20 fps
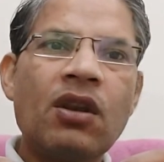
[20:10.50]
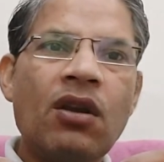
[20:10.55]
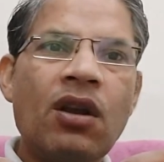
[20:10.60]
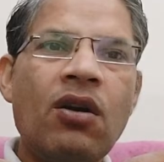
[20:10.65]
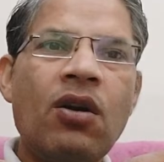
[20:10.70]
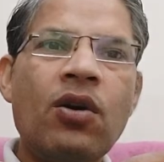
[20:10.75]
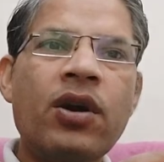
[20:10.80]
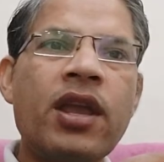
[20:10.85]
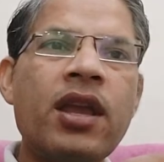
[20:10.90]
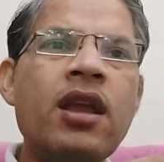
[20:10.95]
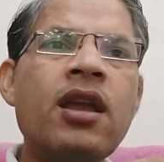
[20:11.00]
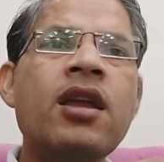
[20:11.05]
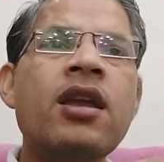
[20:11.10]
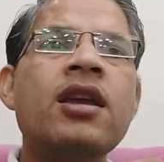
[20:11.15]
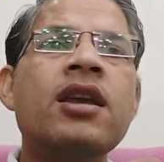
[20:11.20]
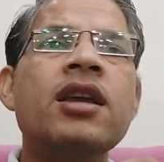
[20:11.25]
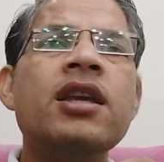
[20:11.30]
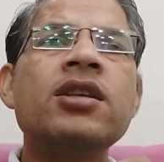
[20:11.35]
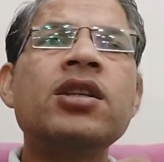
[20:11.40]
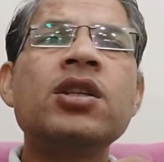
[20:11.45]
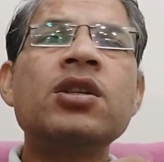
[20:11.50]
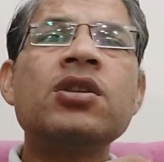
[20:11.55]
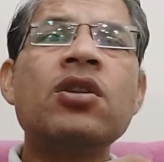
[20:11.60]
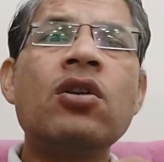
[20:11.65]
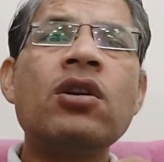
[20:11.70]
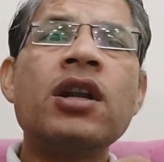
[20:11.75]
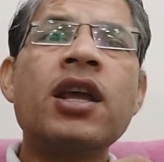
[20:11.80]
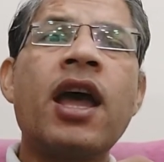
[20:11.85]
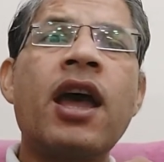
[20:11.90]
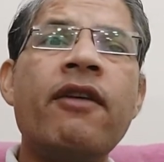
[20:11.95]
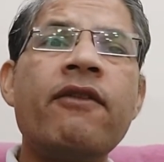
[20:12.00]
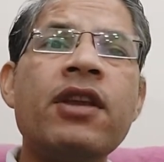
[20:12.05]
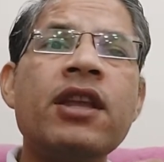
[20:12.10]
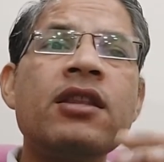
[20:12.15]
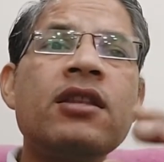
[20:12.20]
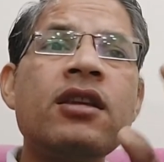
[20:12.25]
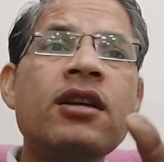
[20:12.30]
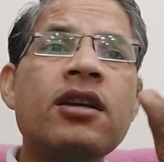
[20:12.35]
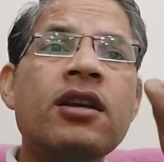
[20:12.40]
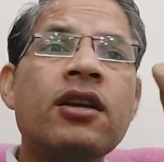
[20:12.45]
Okay, is not having
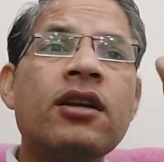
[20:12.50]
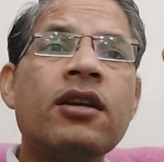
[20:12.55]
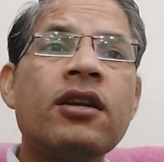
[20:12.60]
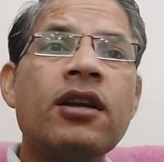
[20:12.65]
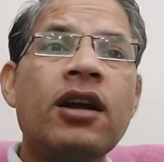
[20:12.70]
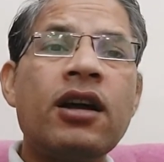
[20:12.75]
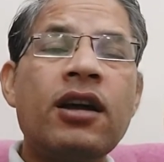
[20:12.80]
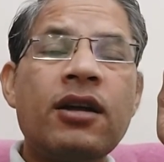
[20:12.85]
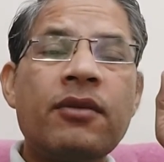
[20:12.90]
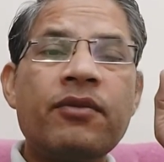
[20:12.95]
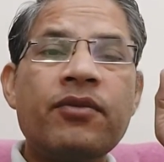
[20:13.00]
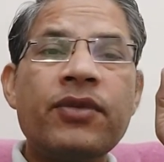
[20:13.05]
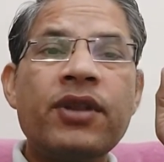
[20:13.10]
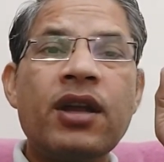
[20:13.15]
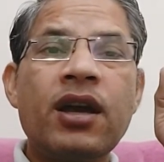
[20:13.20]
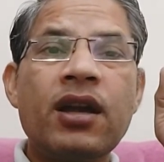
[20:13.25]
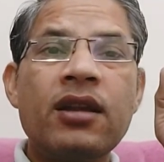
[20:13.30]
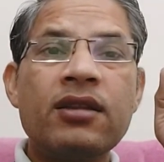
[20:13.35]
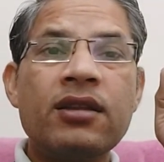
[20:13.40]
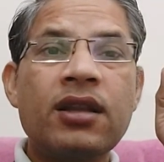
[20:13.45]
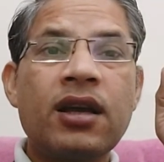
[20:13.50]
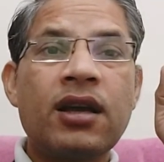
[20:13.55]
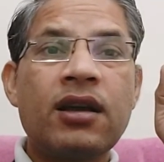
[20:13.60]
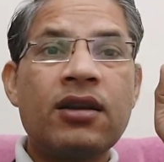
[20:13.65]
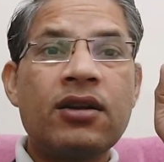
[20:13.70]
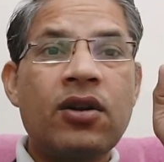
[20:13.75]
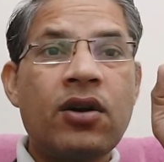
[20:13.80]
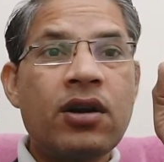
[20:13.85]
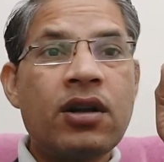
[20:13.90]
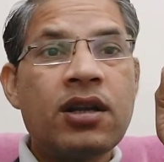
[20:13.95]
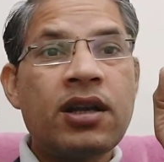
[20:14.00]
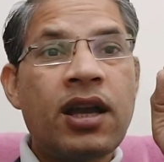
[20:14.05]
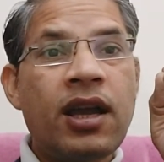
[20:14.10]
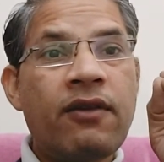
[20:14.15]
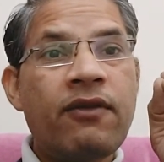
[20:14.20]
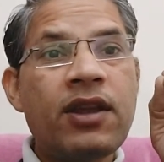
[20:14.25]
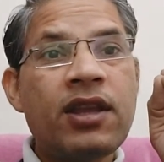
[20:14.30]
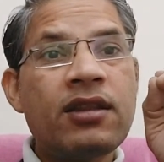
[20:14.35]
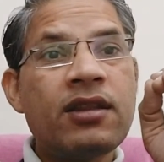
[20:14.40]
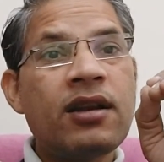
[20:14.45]
the not
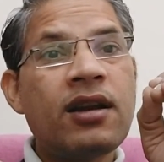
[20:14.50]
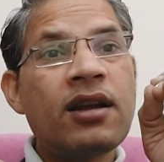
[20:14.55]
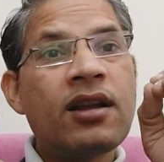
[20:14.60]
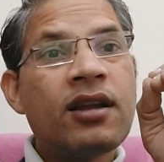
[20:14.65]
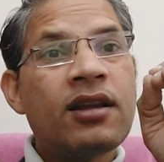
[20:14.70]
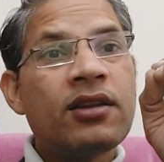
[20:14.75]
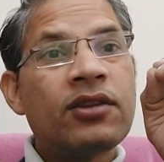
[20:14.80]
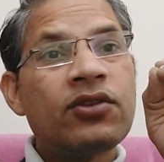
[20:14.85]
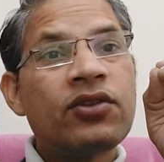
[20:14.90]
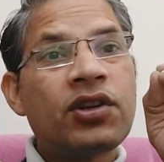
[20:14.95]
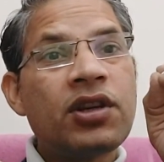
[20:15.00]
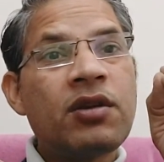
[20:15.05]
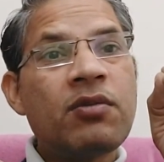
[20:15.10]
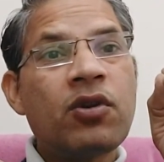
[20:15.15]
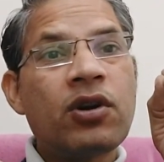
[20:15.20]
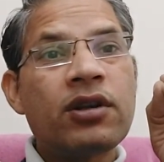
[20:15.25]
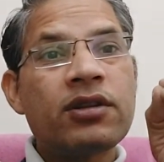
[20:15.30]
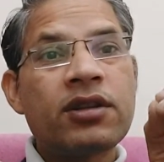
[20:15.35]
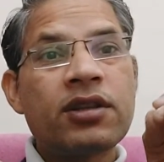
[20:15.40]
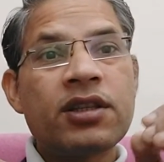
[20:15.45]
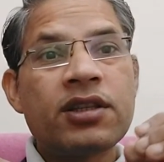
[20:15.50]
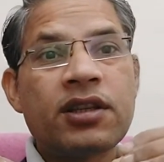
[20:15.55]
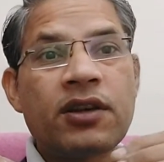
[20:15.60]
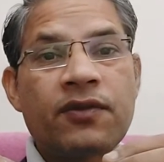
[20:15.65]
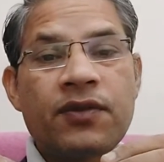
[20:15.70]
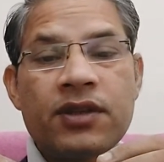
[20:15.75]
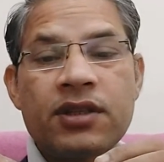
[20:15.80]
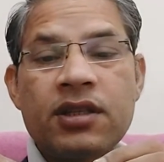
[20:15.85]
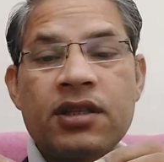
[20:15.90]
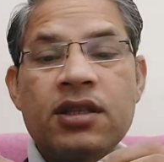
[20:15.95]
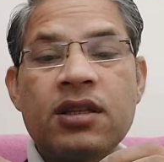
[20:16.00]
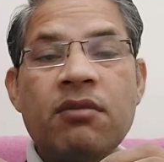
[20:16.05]
having the three border three surfaces.